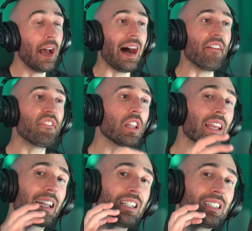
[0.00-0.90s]
I felt
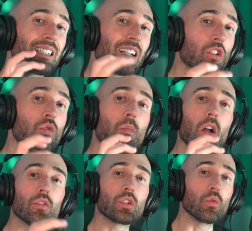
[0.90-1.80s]
like it just got too
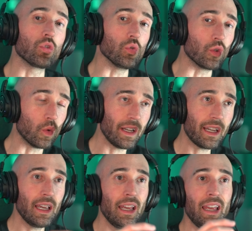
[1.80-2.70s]
monotone too
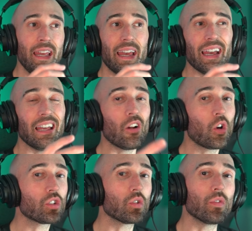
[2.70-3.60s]
quick, and
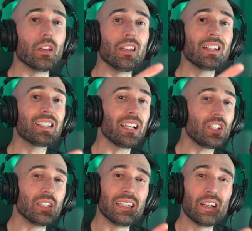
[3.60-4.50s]
also the
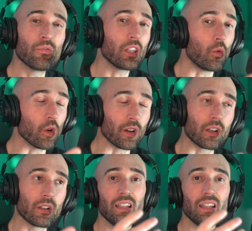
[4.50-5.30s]
enunciation didn't really work.